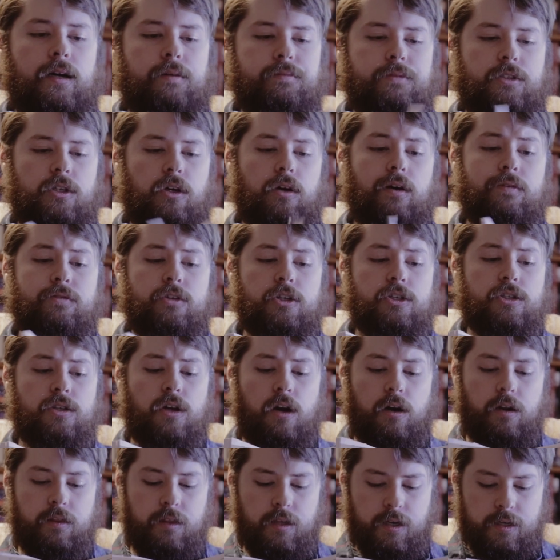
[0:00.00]
So I've just
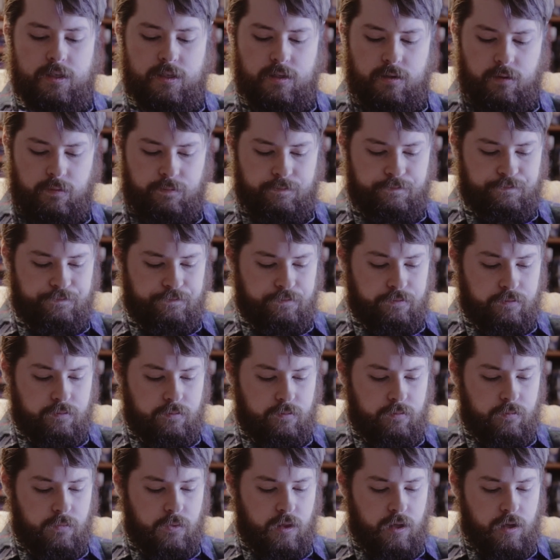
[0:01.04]
started this,
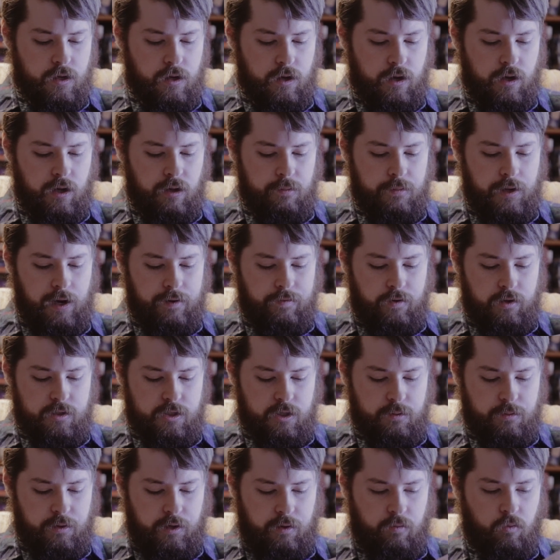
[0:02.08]
and I've
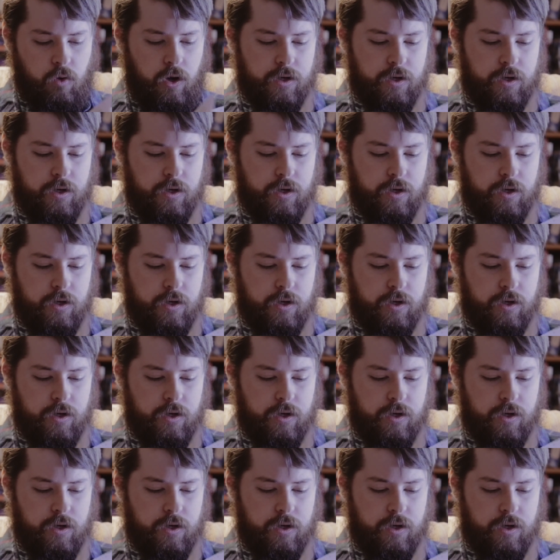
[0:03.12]
also been